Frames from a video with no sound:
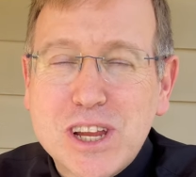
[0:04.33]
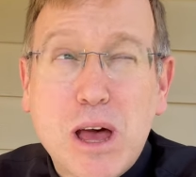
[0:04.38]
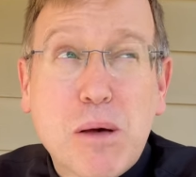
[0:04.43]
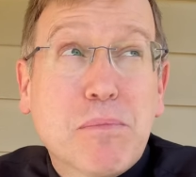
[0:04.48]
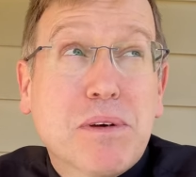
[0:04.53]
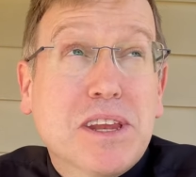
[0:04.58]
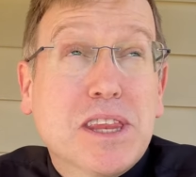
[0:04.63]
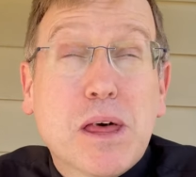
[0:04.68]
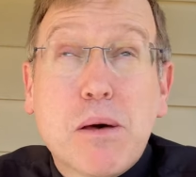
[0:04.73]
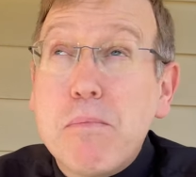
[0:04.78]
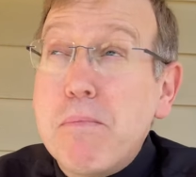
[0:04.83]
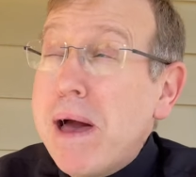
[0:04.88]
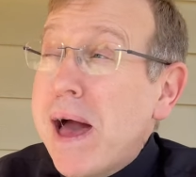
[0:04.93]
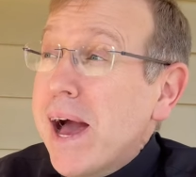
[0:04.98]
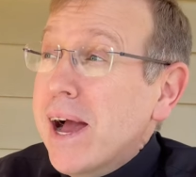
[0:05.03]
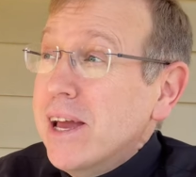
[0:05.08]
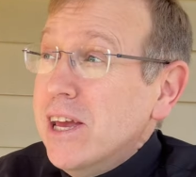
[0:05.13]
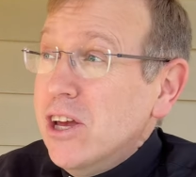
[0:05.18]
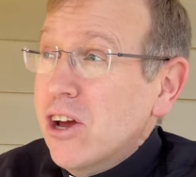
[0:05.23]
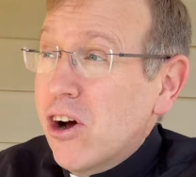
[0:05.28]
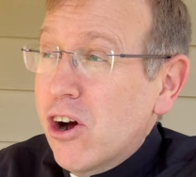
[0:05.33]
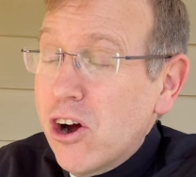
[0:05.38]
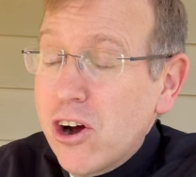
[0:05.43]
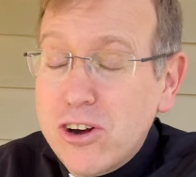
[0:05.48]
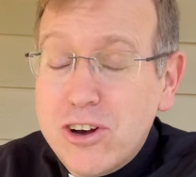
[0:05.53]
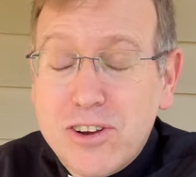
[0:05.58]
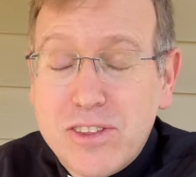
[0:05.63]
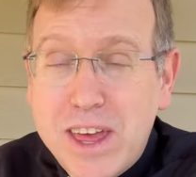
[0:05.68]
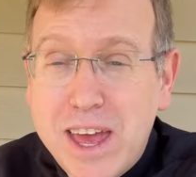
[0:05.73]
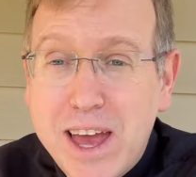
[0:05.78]
I'm in the
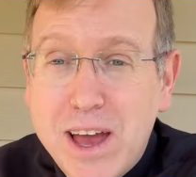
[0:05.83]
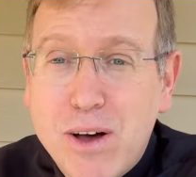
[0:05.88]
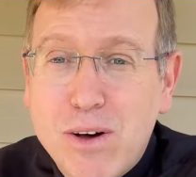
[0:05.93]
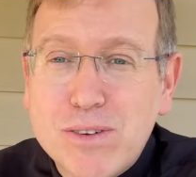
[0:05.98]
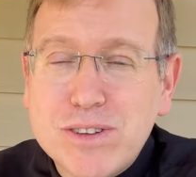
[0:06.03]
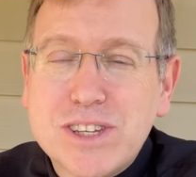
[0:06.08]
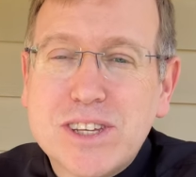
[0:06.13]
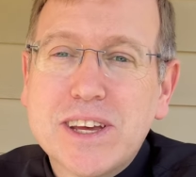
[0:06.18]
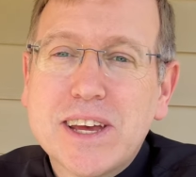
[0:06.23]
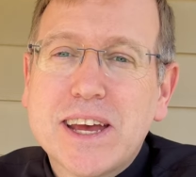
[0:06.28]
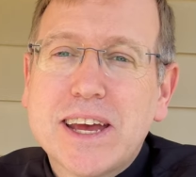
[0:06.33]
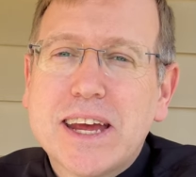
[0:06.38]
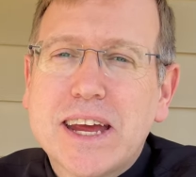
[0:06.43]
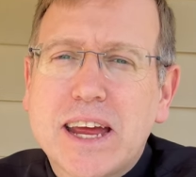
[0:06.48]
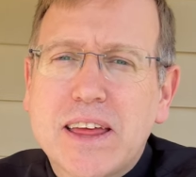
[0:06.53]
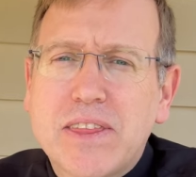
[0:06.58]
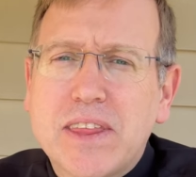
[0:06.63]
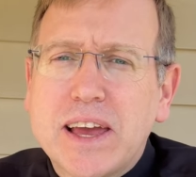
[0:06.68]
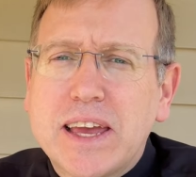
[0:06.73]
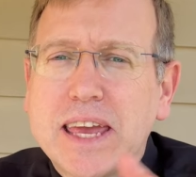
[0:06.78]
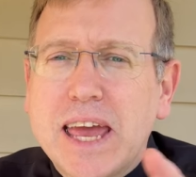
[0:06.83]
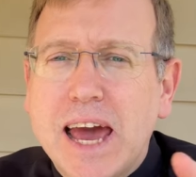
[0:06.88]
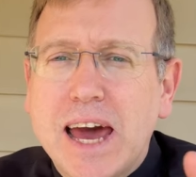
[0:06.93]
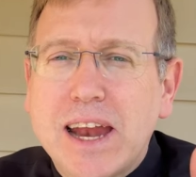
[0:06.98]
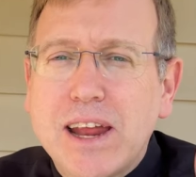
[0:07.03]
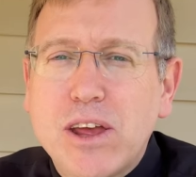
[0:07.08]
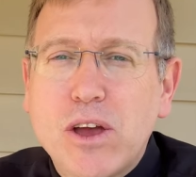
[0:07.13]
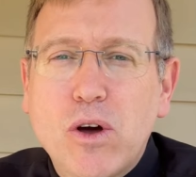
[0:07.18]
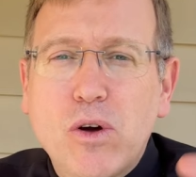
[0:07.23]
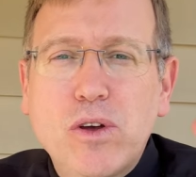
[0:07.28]
backyard or the house in the
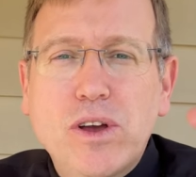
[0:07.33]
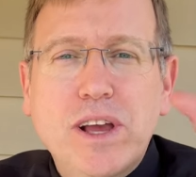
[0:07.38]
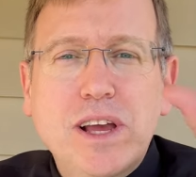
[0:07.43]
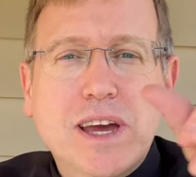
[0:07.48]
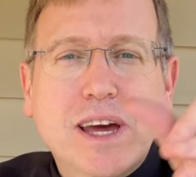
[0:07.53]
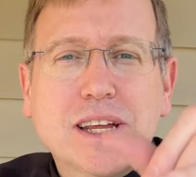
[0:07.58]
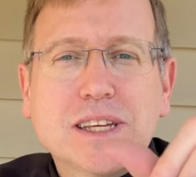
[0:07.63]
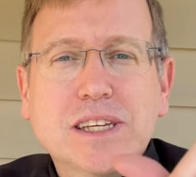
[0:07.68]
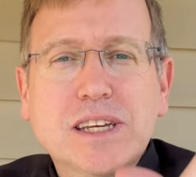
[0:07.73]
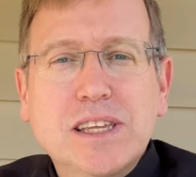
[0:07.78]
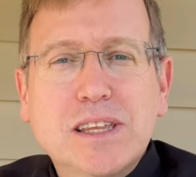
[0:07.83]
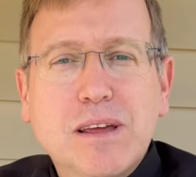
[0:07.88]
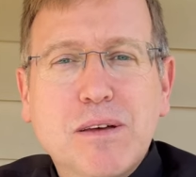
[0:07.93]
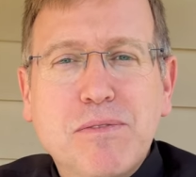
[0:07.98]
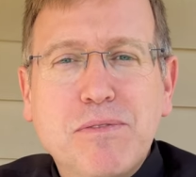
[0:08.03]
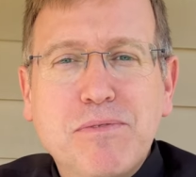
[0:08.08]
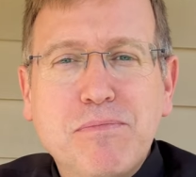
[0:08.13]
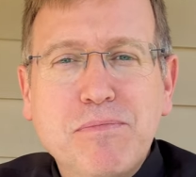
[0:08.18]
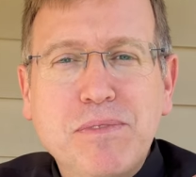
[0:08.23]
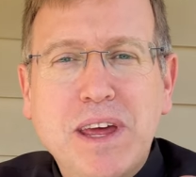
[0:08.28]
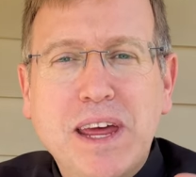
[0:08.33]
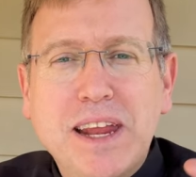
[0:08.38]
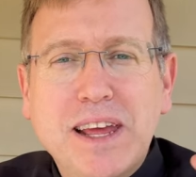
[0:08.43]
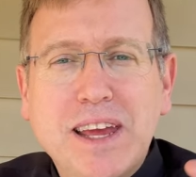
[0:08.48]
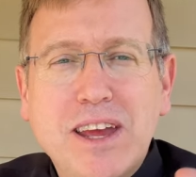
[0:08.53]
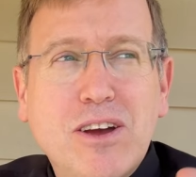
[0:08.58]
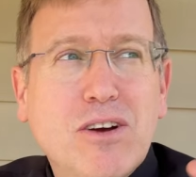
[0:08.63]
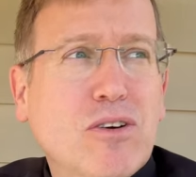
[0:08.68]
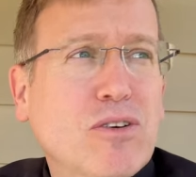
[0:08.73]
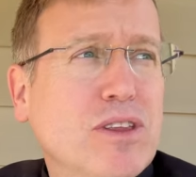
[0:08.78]
catio. You can kind of see the netting
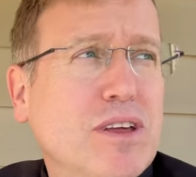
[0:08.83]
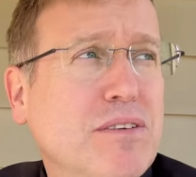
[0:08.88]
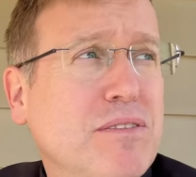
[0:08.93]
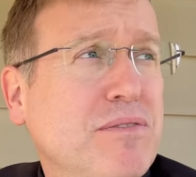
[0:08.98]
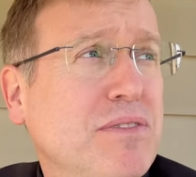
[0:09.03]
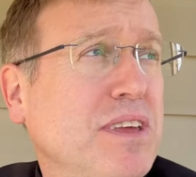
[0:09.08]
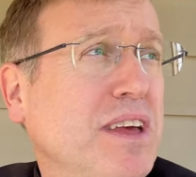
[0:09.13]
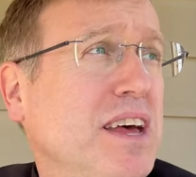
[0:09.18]
here, the